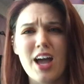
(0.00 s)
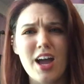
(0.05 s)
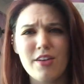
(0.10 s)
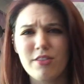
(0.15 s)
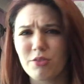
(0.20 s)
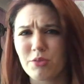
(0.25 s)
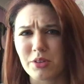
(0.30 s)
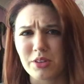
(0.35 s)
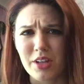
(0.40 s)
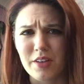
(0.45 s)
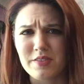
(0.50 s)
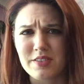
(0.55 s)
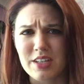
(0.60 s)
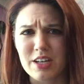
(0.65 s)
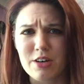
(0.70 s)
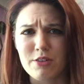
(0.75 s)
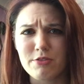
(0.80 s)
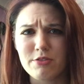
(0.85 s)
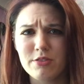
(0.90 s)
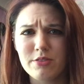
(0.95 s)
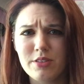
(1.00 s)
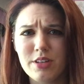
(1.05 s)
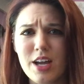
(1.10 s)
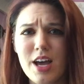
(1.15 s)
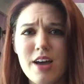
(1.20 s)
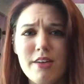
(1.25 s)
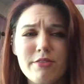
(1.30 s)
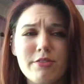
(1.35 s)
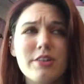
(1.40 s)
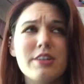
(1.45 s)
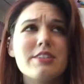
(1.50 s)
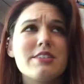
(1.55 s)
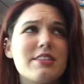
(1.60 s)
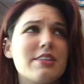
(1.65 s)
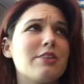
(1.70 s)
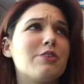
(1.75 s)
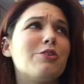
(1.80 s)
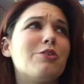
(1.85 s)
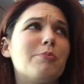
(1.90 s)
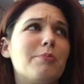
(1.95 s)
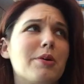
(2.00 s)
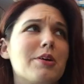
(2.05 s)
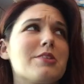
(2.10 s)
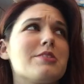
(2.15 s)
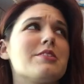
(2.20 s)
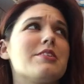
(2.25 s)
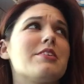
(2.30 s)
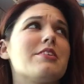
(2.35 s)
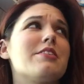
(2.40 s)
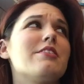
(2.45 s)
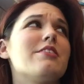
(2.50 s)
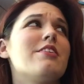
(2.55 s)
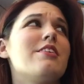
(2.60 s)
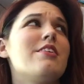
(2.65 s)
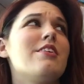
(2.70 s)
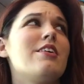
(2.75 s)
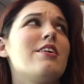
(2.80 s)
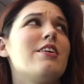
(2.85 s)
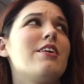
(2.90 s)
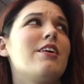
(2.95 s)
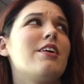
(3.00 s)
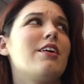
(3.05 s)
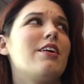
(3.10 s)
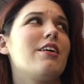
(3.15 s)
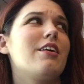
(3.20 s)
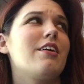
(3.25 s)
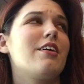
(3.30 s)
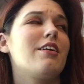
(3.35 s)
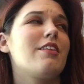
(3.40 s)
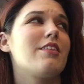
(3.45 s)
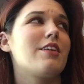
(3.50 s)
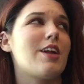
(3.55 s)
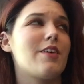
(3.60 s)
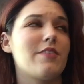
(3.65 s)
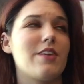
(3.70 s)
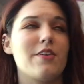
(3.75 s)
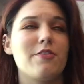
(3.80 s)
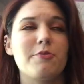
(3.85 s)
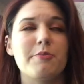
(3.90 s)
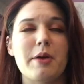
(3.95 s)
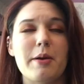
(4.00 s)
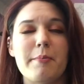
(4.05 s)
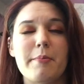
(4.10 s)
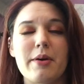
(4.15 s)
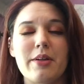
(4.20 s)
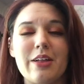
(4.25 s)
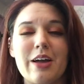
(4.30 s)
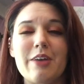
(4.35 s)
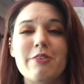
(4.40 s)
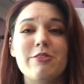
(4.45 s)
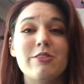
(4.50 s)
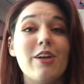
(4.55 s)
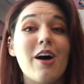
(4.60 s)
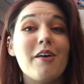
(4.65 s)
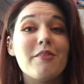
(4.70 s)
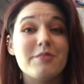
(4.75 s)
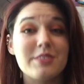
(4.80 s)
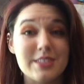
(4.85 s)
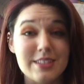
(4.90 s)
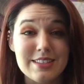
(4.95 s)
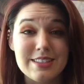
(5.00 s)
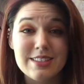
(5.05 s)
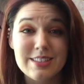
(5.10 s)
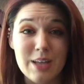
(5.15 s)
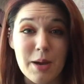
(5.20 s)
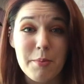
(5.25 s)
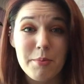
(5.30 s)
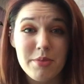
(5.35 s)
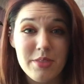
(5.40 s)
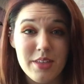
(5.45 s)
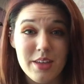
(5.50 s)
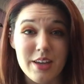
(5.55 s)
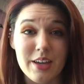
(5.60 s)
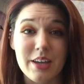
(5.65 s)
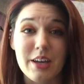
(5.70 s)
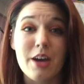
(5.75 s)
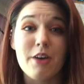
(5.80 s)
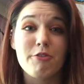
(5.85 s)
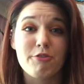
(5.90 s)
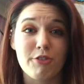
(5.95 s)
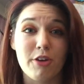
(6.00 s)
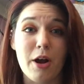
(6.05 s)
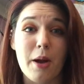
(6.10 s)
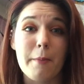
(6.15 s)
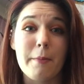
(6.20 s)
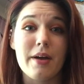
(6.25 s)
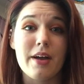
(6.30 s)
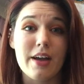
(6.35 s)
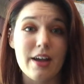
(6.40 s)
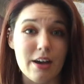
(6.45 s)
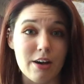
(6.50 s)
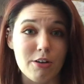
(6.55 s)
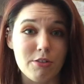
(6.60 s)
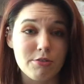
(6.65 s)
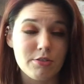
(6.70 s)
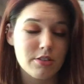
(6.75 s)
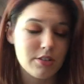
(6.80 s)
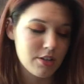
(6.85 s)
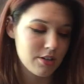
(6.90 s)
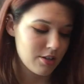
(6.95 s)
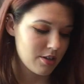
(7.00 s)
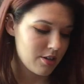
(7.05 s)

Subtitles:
Everyone loves e.l.f. Every single person that I've ever met in my life loves something from e.l.f.